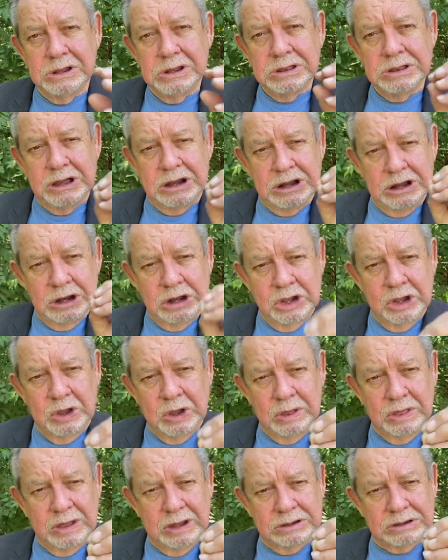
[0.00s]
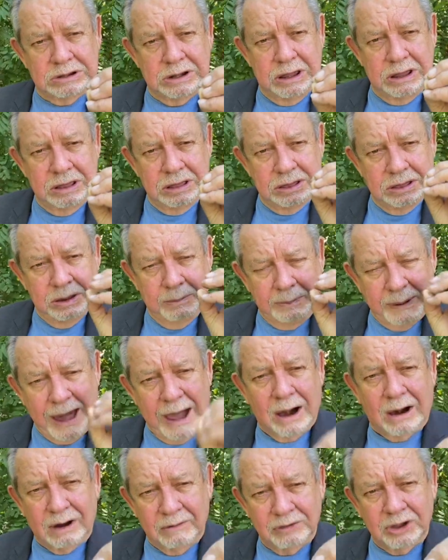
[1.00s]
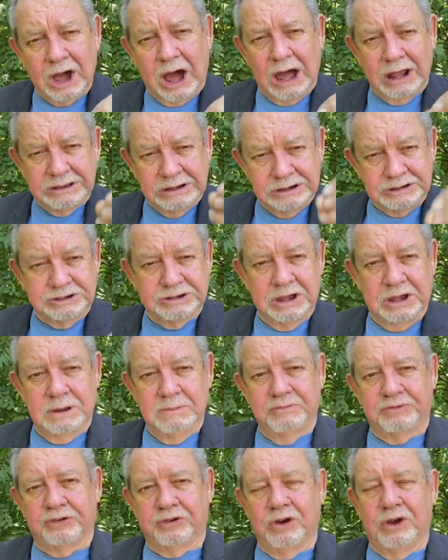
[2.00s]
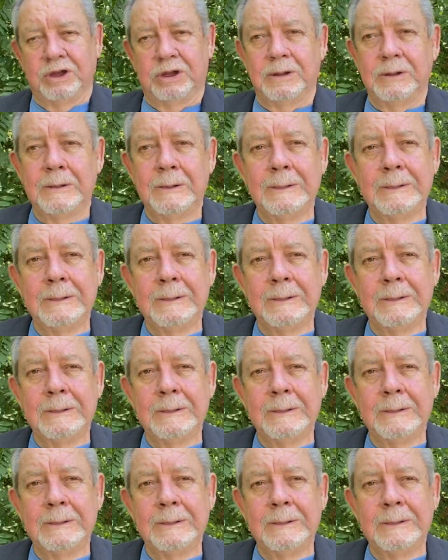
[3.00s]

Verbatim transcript: that he knew that the, the power of God that set him free.